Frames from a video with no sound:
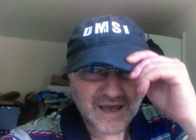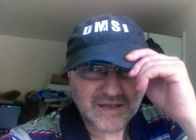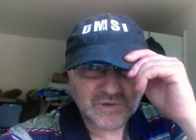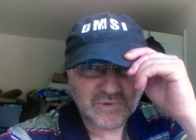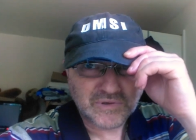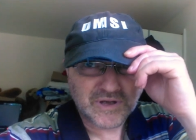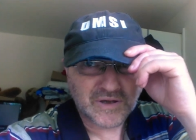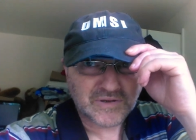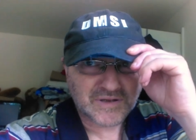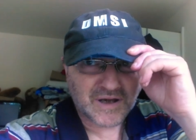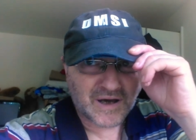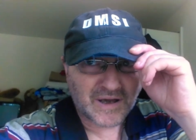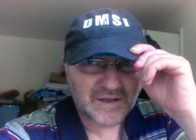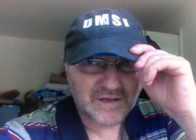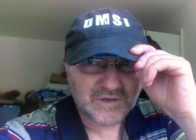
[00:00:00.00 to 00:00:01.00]
that's also
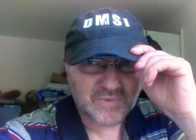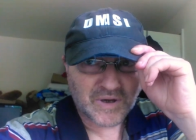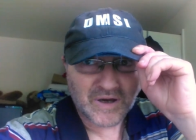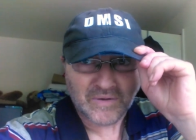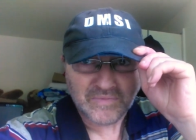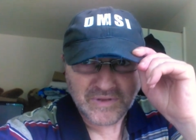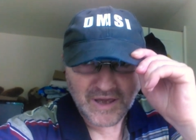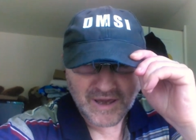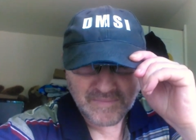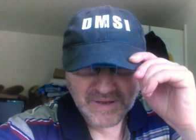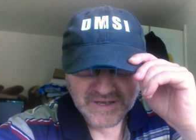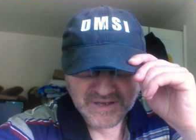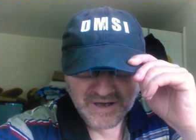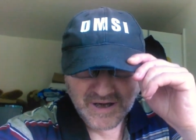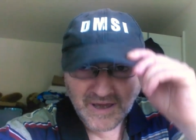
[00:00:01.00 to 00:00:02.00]
starting as well.
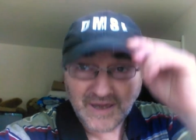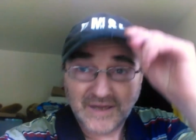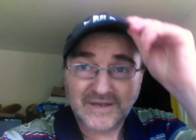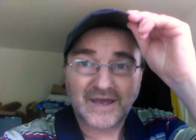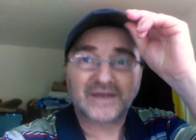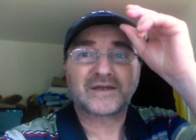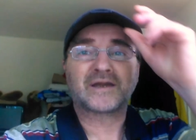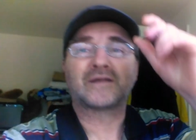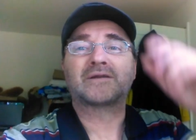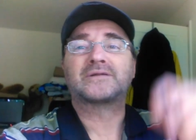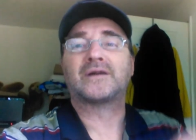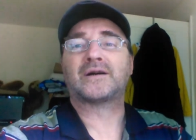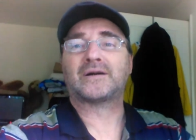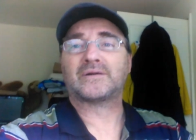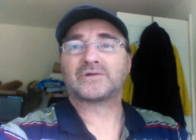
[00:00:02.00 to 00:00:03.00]
DMSI is actually going to
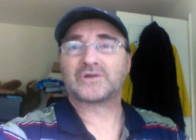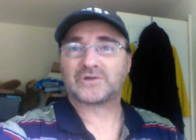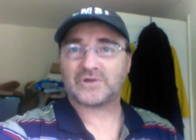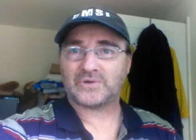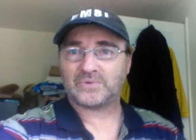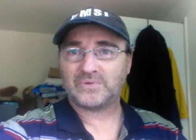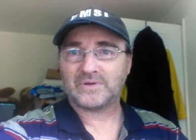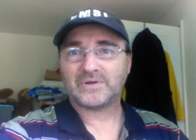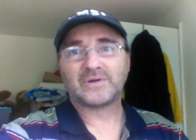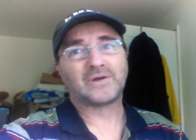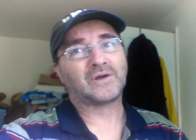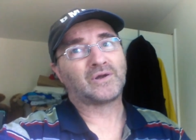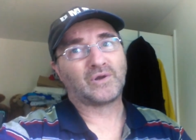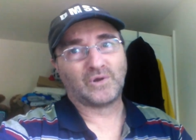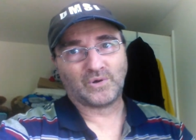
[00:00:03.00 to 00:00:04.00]
start soon
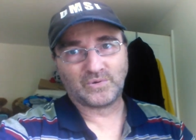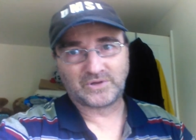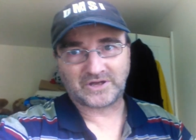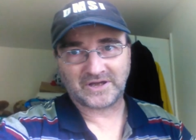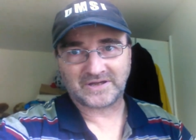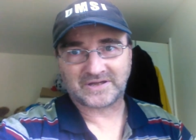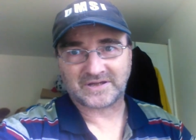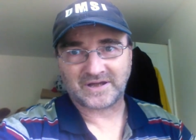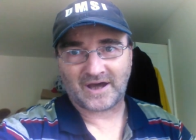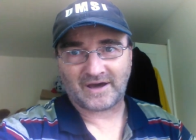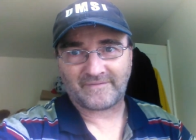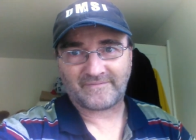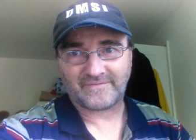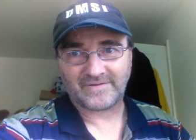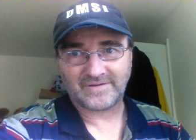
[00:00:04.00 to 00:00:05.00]
launching
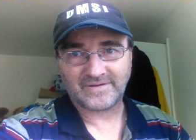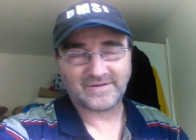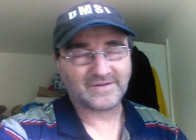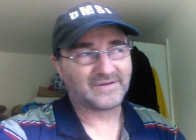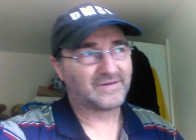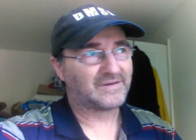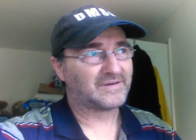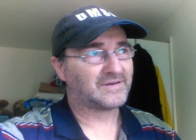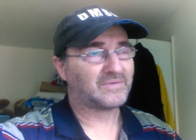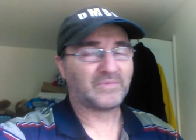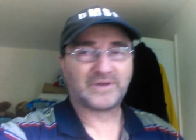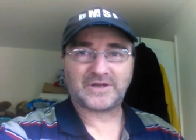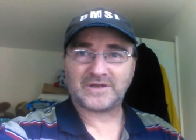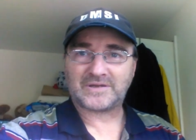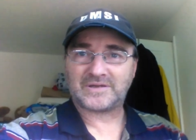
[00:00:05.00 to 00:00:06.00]
stuff,
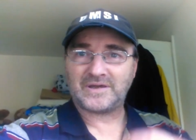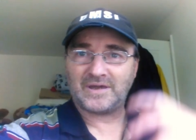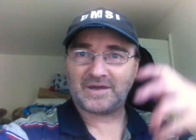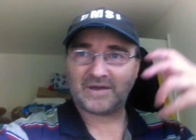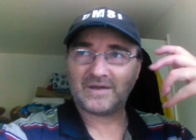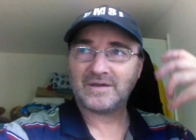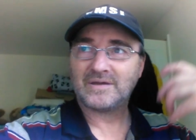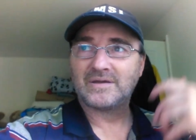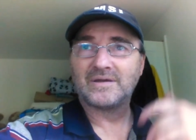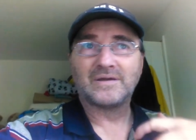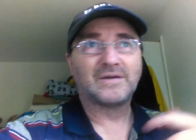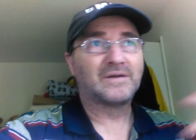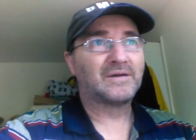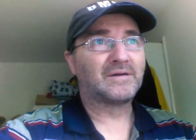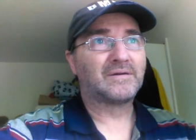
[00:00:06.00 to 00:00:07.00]
which is the
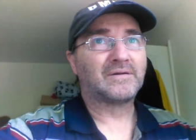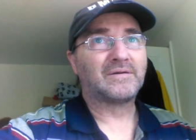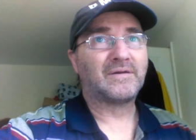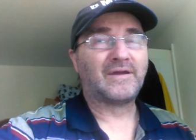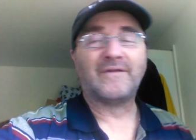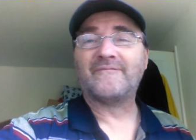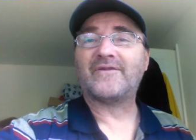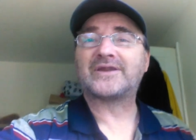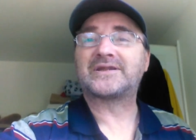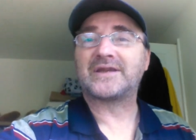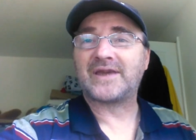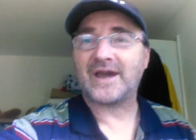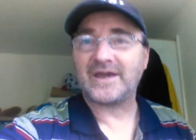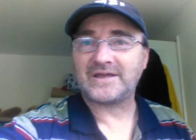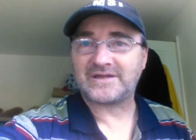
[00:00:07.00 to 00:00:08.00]

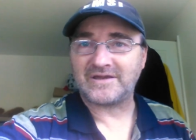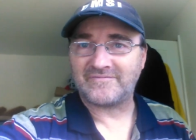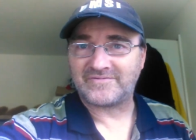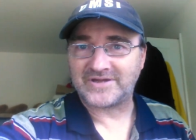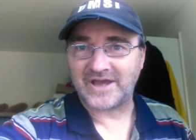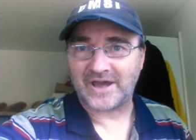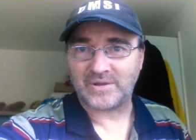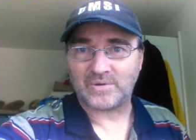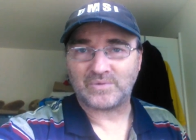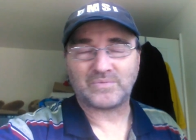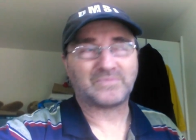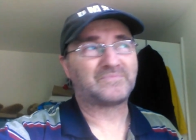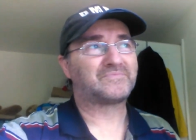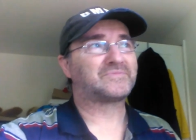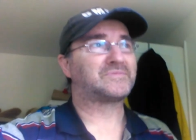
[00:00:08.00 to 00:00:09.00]
investigative channel.